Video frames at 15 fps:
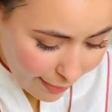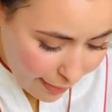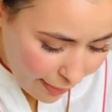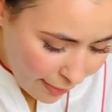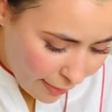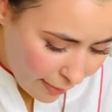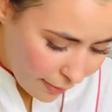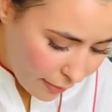
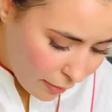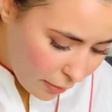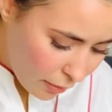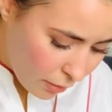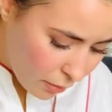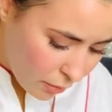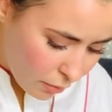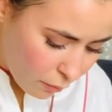then,
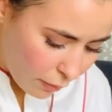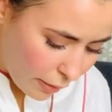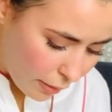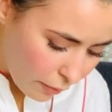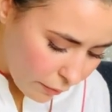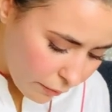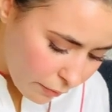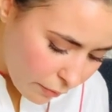what
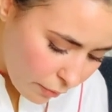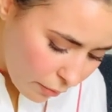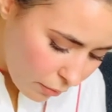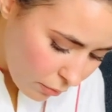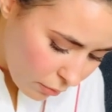else?